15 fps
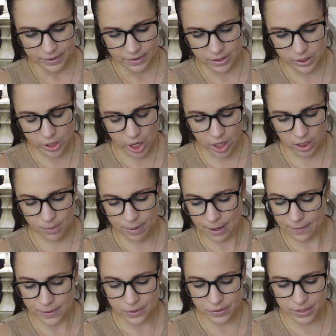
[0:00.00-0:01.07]
to talk
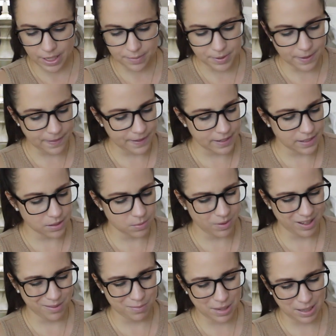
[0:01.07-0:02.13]
about those types of things,
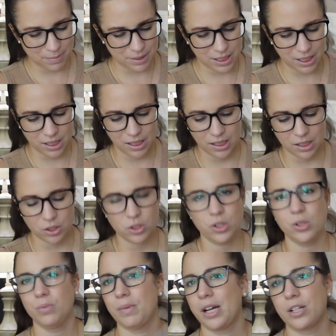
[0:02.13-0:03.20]
but it may be
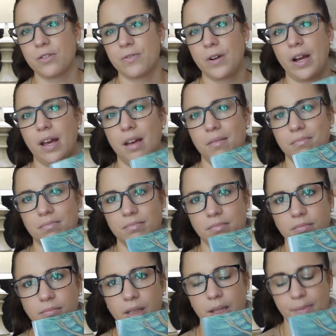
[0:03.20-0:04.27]
too much for him.
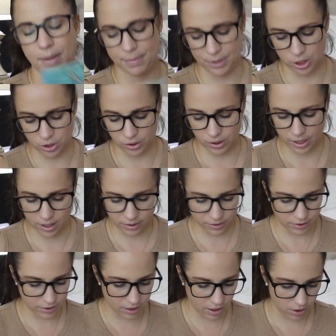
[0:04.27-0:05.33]
He may be too young,
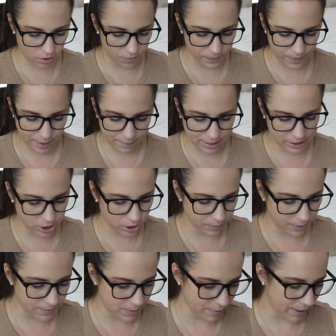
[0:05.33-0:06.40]
so that might just
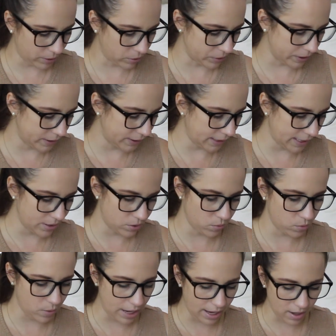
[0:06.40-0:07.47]
be for my oldest as
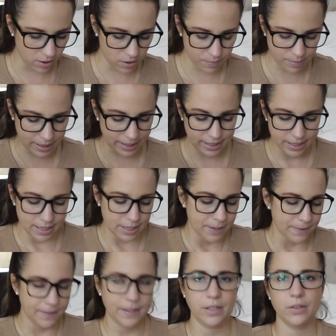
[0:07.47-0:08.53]
well, but
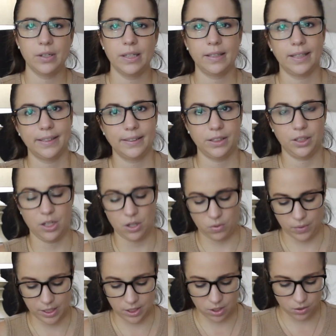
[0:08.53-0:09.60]
the unit lets you know
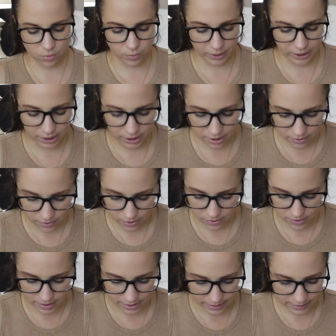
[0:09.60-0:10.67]
when to read
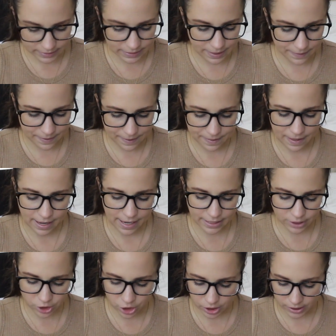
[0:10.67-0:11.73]
those things. And then
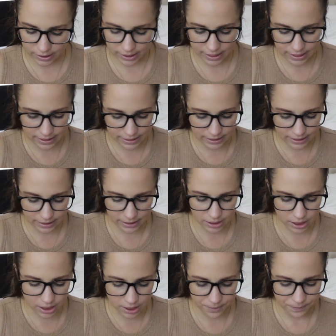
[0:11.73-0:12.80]
actually in
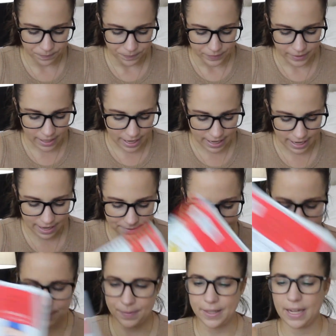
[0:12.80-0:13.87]
here, I have
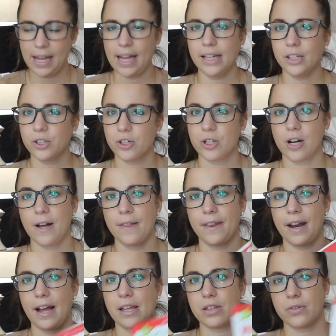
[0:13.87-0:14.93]
something extra
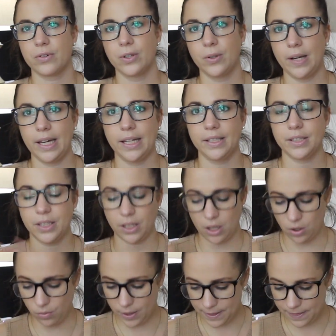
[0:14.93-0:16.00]
that I threw in to
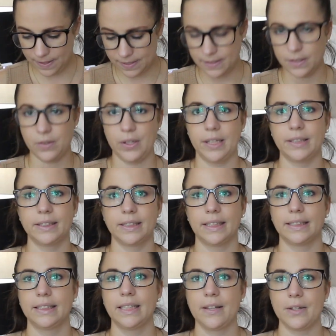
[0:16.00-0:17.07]
go with this unit, so
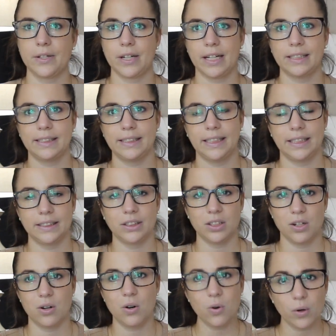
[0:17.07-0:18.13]
that's another nice thing. It's
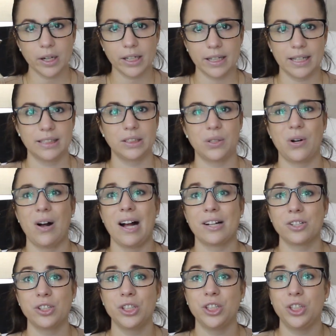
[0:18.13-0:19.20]
all organized, so I'll
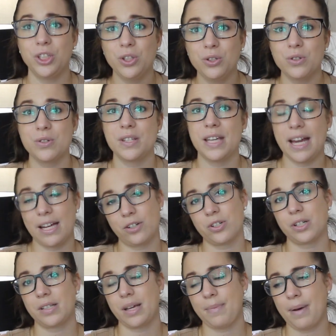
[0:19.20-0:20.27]
actually use the
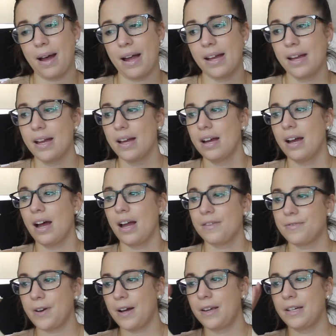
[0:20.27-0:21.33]
extras I buy. I
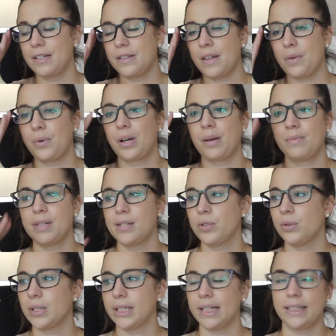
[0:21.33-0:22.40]
find that when I'm
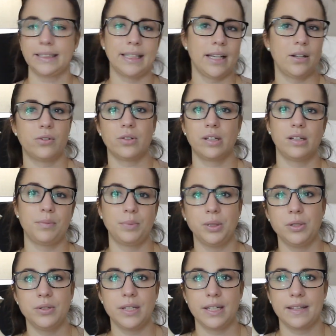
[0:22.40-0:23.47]
disorganized, I don't end up
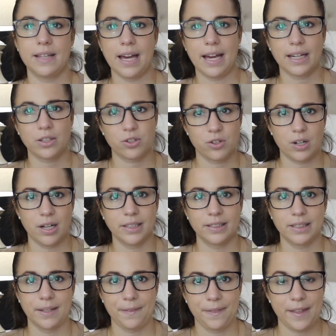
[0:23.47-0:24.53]
using the
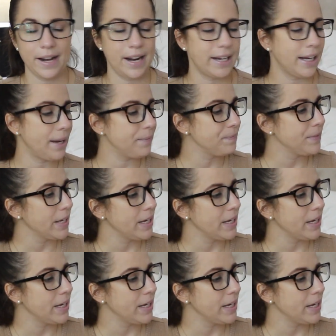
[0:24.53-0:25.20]
extras that I get.